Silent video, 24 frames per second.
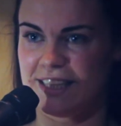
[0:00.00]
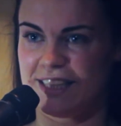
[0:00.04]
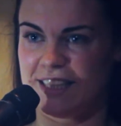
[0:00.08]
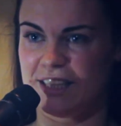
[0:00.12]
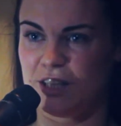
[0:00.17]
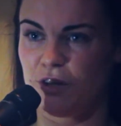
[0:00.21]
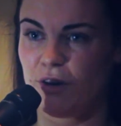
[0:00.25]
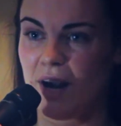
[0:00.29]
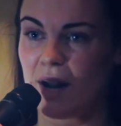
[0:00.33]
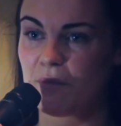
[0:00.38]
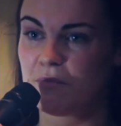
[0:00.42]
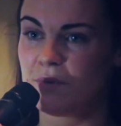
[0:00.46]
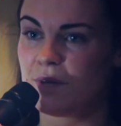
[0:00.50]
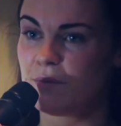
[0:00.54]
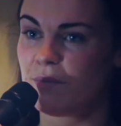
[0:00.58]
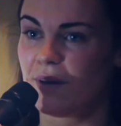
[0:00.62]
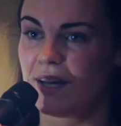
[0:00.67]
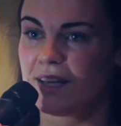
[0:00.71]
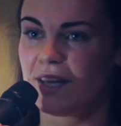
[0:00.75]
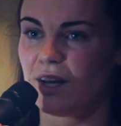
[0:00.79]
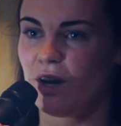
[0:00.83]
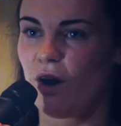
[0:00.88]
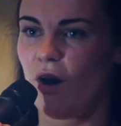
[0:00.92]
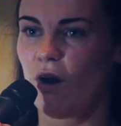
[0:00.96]
He grabbed me
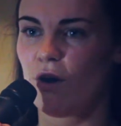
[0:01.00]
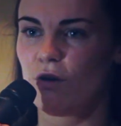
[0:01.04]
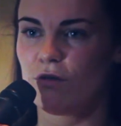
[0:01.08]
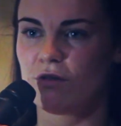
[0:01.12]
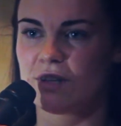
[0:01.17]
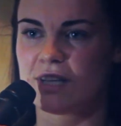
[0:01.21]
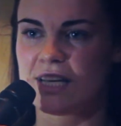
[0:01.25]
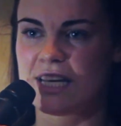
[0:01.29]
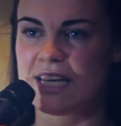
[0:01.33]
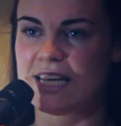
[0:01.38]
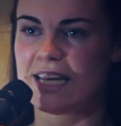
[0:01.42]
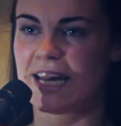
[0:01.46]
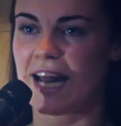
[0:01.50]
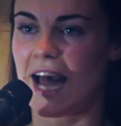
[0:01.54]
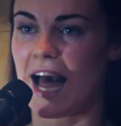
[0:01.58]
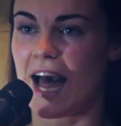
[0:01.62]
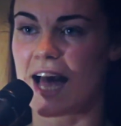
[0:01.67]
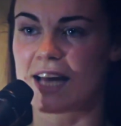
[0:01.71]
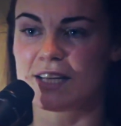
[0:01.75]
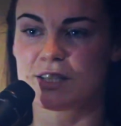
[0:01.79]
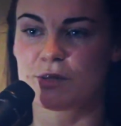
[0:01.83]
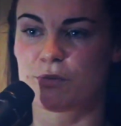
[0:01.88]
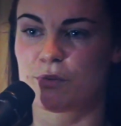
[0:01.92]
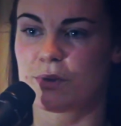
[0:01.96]
by the coat and he
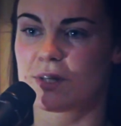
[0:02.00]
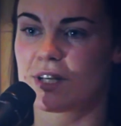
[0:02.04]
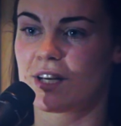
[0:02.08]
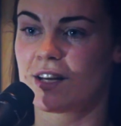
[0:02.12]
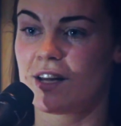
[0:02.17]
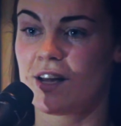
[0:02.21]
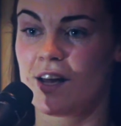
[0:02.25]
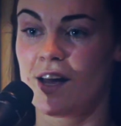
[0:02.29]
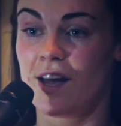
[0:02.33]
gasped